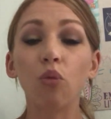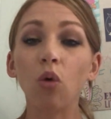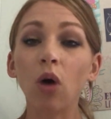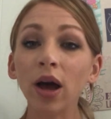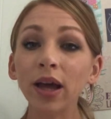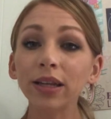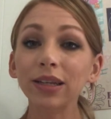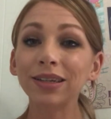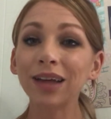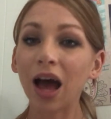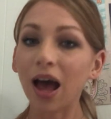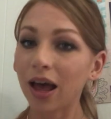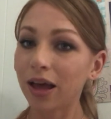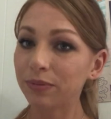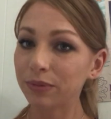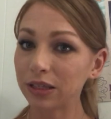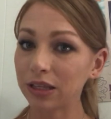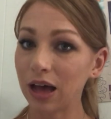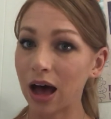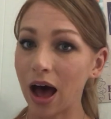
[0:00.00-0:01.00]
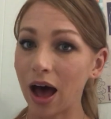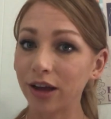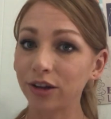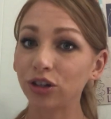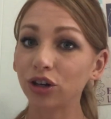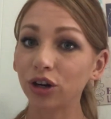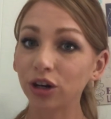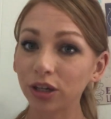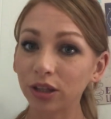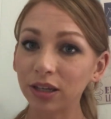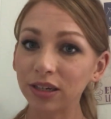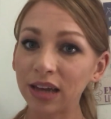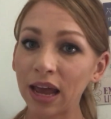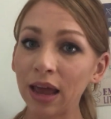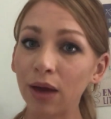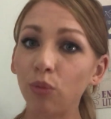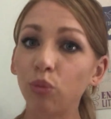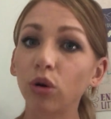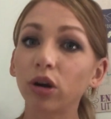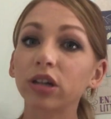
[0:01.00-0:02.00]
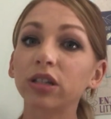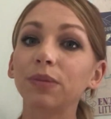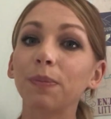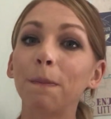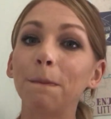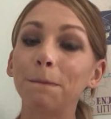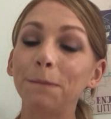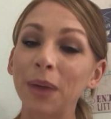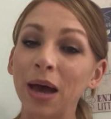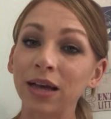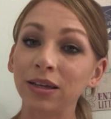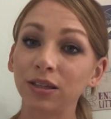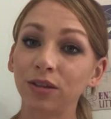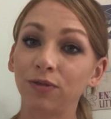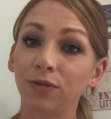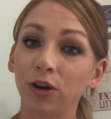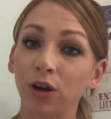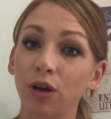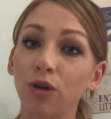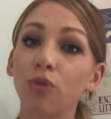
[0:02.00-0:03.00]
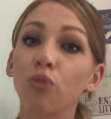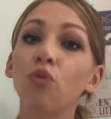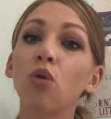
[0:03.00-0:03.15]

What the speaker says: What time slot during the day works best for you?